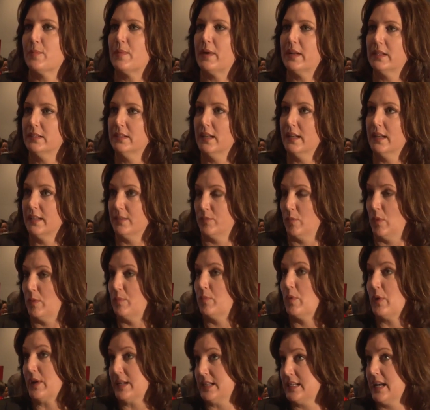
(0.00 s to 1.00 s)
but at one
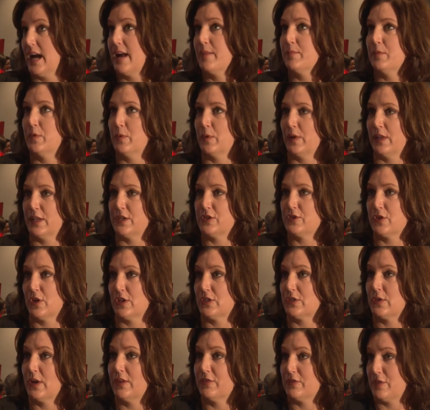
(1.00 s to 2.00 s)
point in time, you realize you
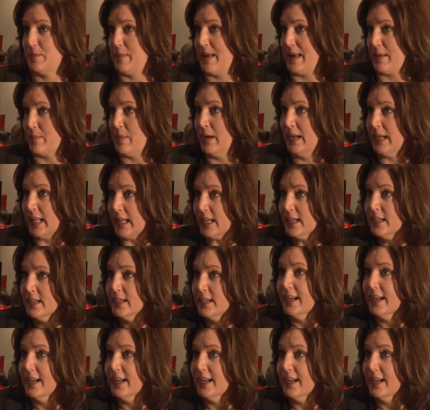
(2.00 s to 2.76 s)
also have to make money.